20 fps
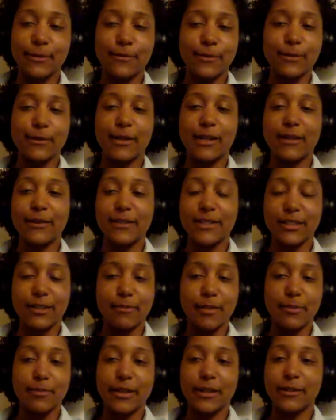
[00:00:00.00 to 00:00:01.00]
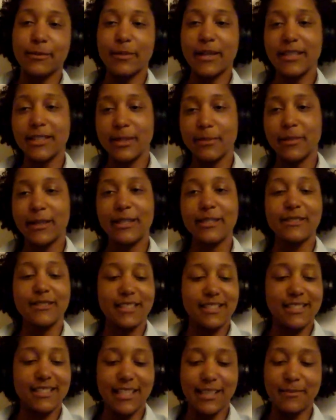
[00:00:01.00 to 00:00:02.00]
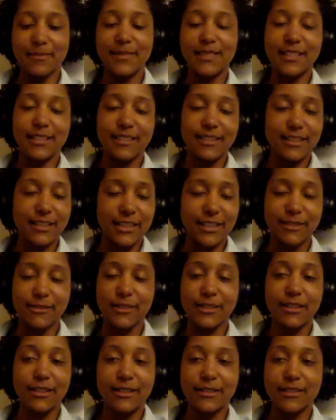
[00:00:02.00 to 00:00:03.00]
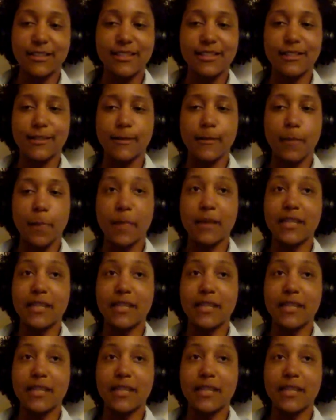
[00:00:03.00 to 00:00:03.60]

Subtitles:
for a few hours and it'll be better by tomorrow. Like, just empty it. Like, here we go. So